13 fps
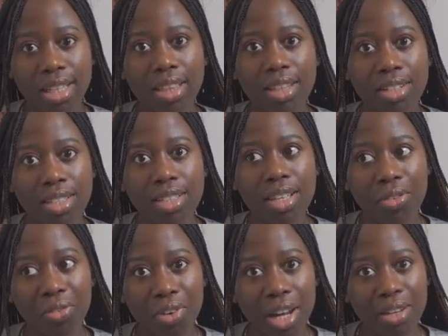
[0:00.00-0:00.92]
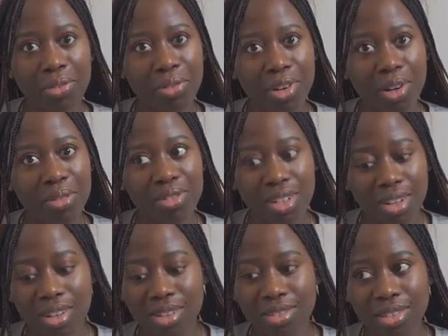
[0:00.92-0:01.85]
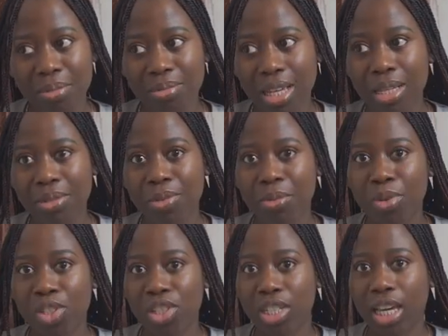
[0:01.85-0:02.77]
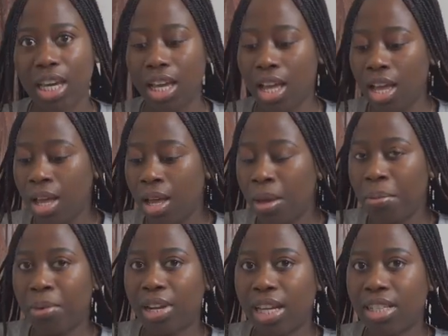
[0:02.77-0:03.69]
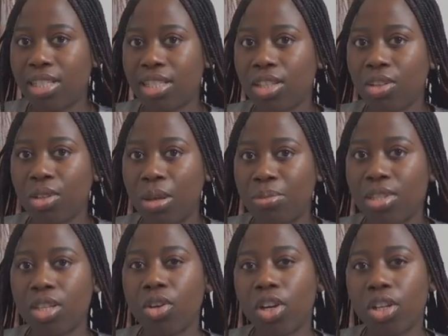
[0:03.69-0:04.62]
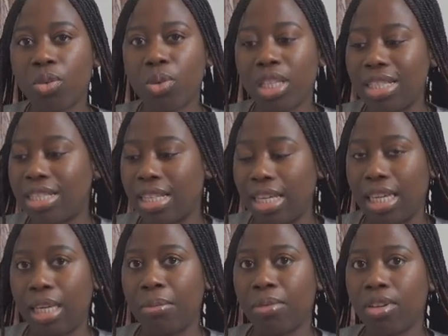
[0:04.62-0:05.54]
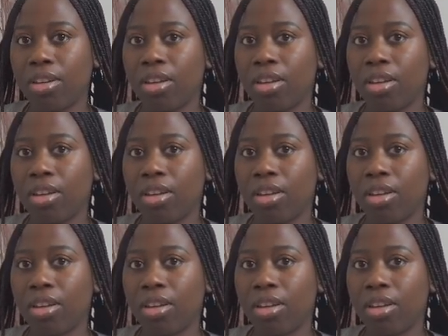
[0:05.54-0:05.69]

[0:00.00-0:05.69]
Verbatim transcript: looks different from, you know, sometimes from what you get. But I still I'm still going with the theme